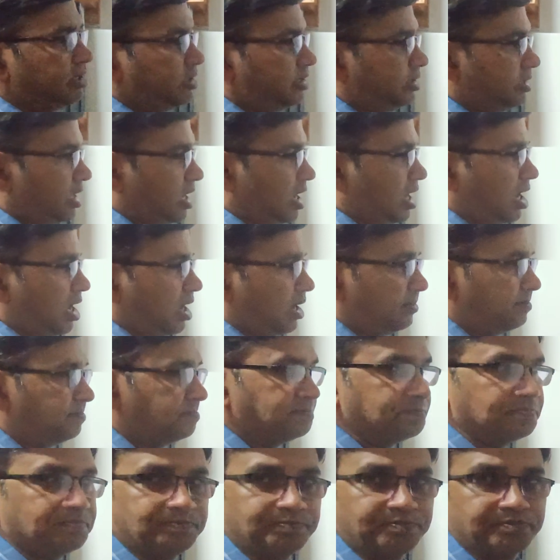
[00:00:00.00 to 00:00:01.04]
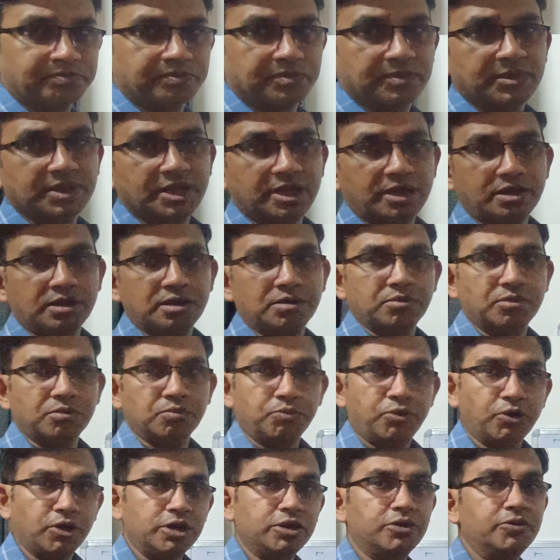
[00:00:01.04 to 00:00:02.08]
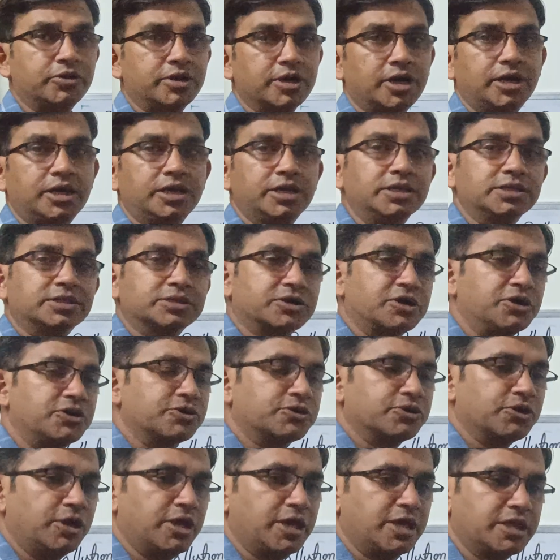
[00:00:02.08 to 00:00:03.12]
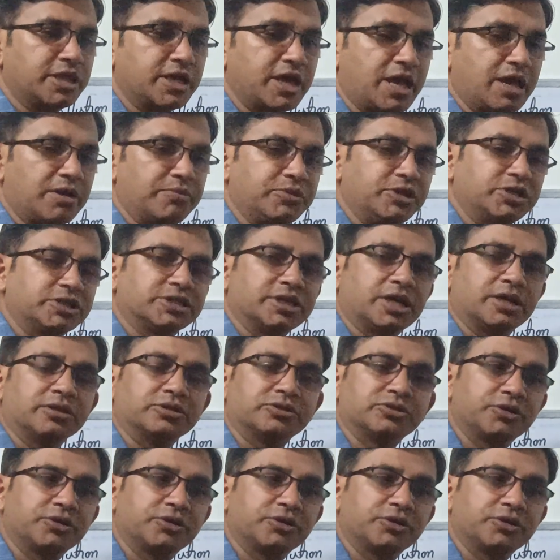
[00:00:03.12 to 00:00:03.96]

The polluter is controlling the emission.